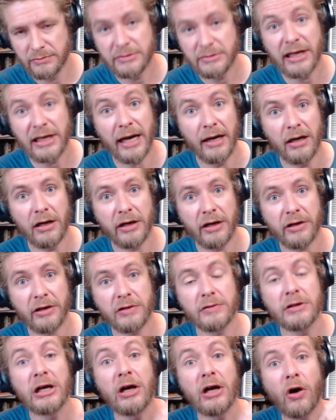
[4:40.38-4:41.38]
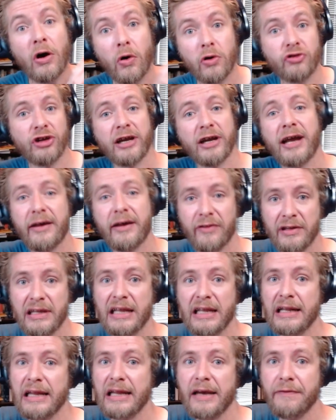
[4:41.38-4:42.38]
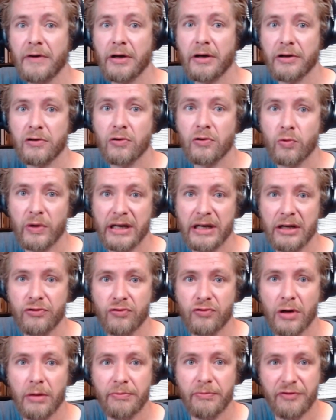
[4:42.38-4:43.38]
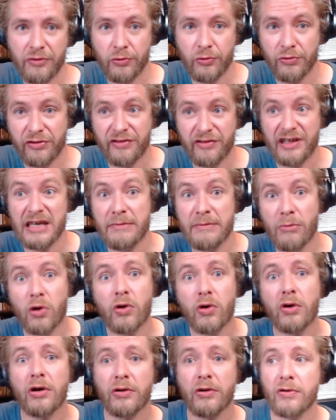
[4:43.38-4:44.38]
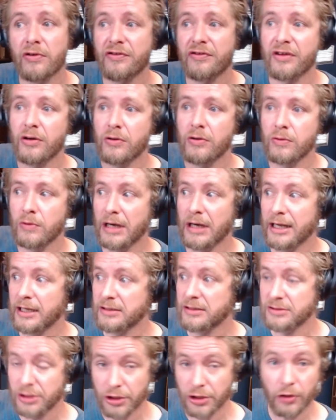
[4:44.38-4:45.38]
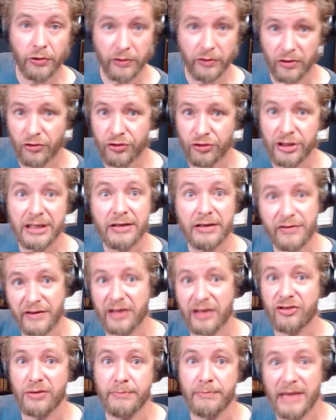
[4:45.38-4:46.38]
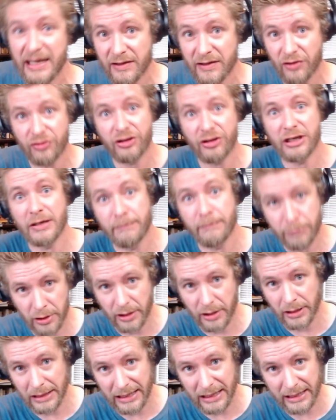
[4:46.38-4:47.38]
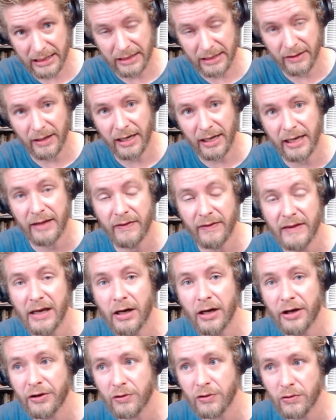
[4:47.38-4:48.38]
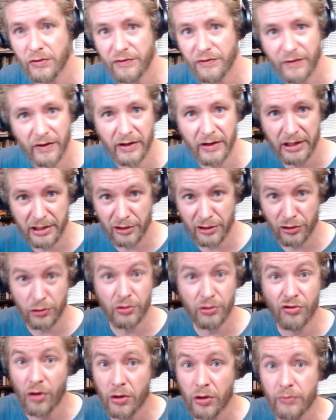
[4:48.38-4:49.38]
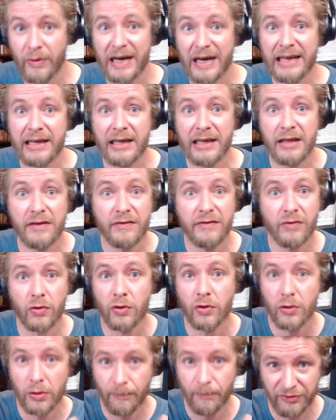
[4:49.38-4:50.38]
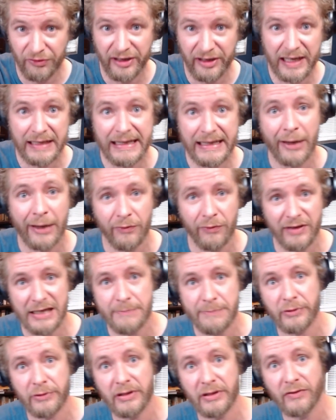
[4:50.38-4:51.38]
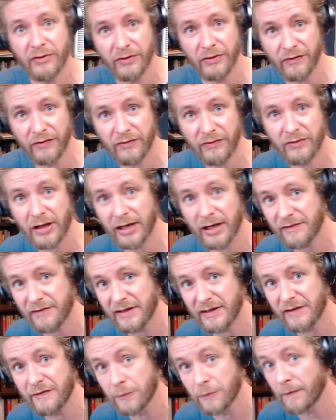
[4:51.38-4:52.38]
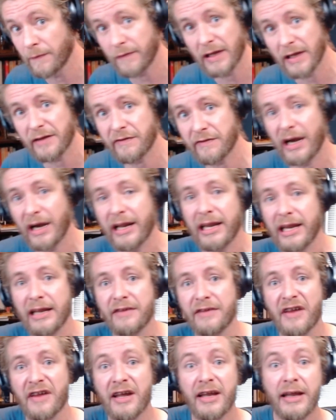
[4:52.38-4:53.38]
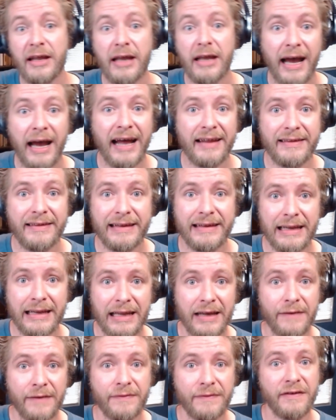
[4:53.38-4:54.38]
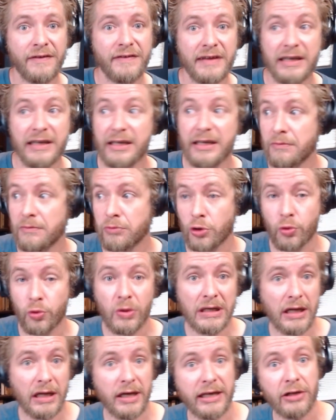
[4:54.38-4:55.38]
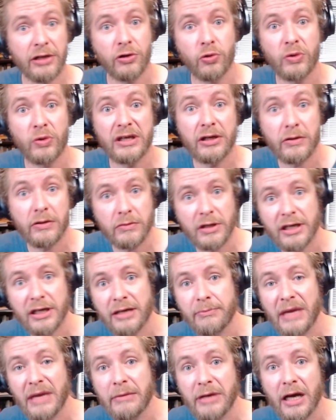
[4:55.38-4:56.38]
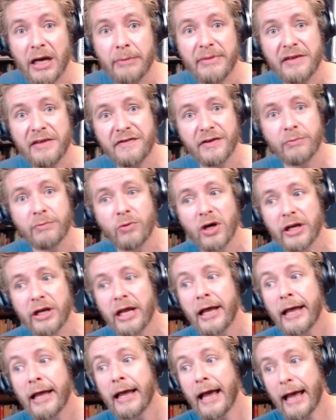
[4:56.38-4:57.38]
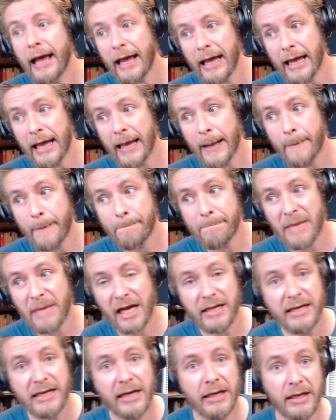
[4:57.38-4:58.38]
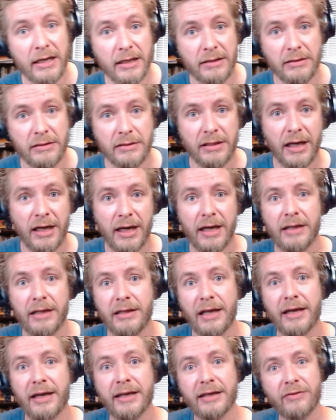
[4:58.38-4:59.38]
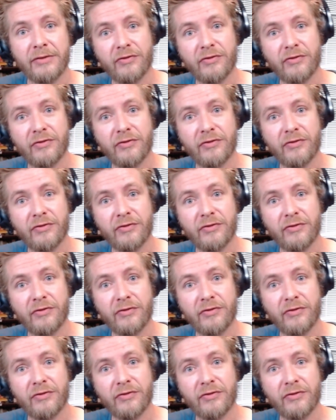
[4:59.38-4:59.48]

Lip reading: yeah, article, or check out the DLF article when it drops to see more, and also to go to the sheet, because I actually made the sheet and put a link in the article so that you can do your own rankings or dig down deeper into the Dynasty Superflex rankings at DLF to see who we like and who we don't like, and maybe I miss someone. And yeah, like and